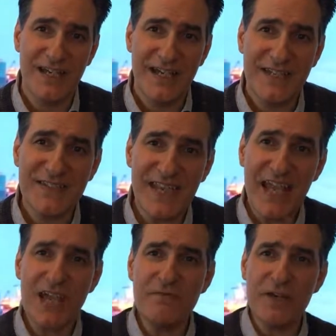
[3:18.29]
is that
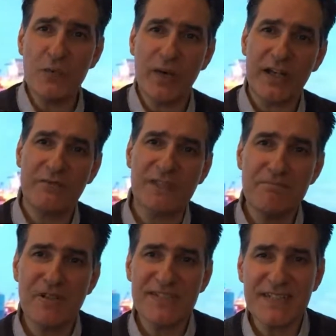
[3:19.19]
every one of us
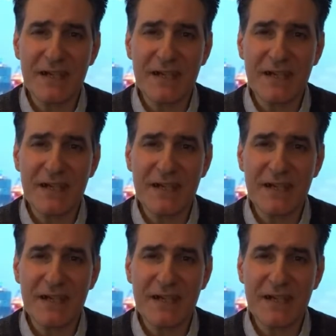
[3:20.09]
must now